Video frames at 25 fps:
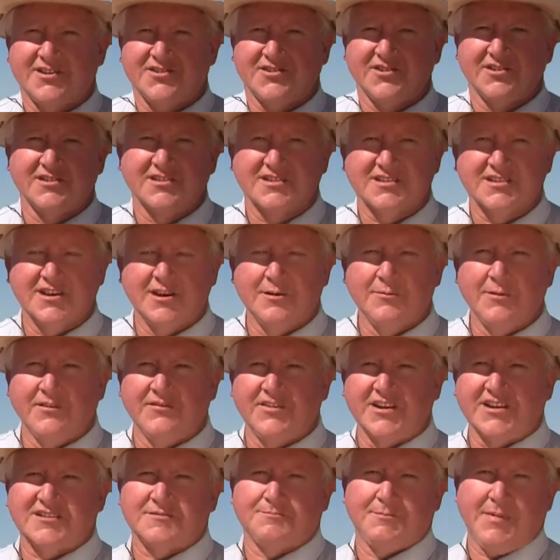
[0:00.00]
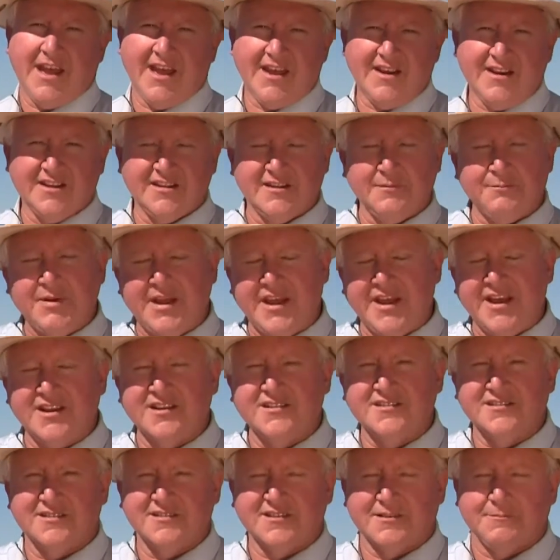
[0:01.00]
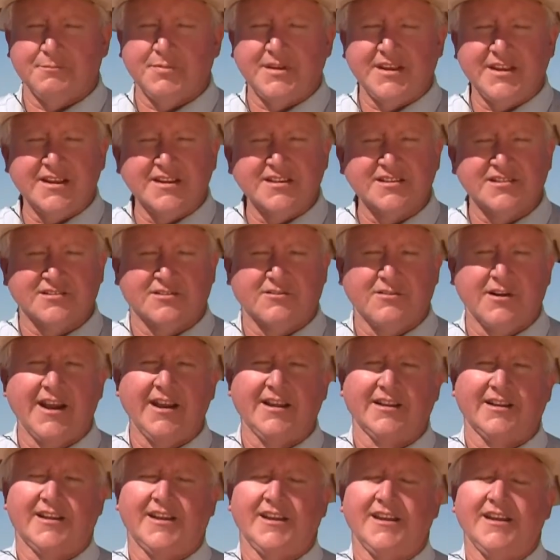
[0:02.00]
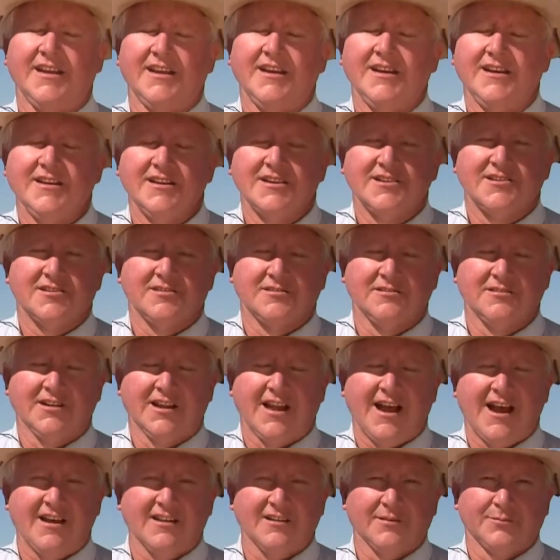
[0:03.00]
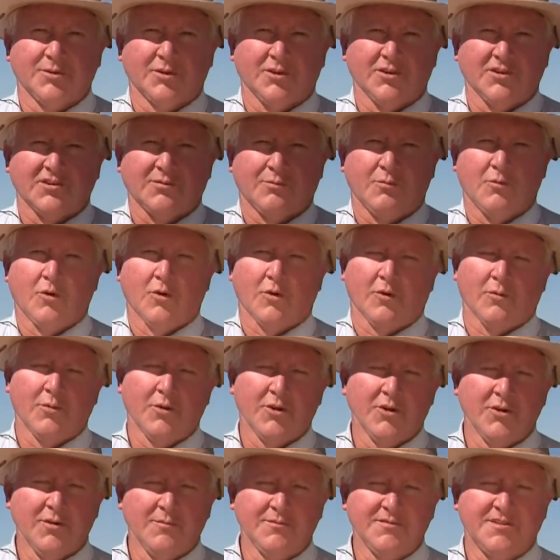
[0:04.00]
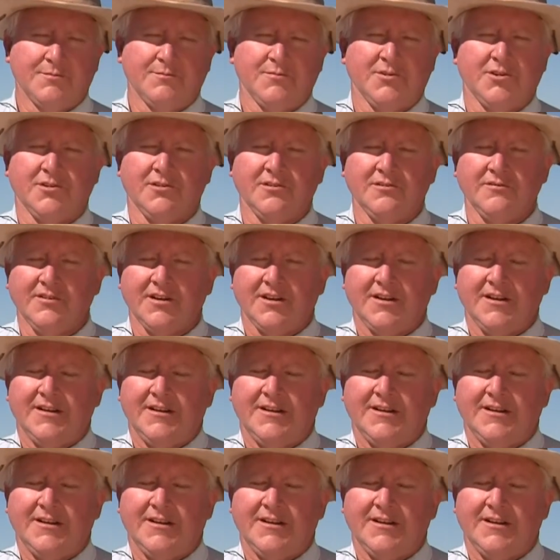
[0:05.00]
As you can see, we've expanded the the pens greatly to allow the bulls more room to move.